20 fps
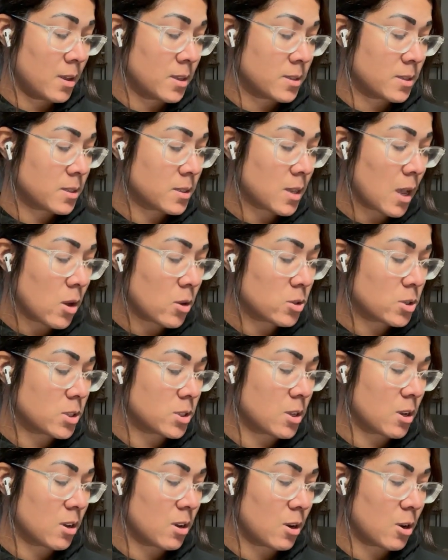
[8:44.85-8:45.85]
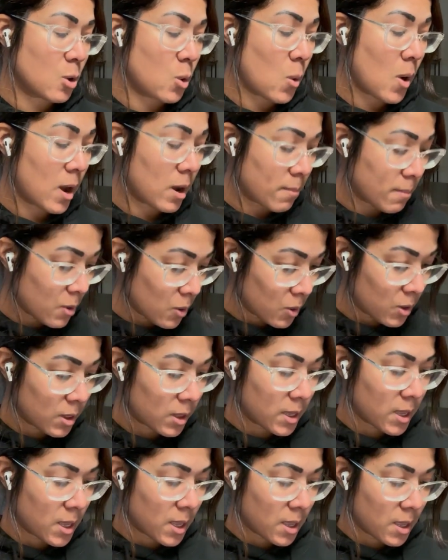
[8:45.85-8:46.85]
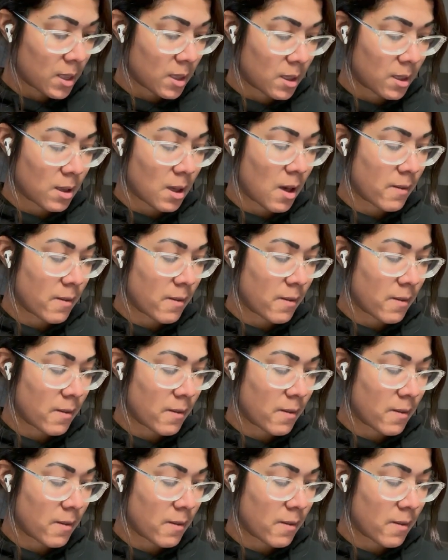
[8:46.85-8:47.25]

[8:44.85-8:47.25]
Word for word: salsa, guacamole,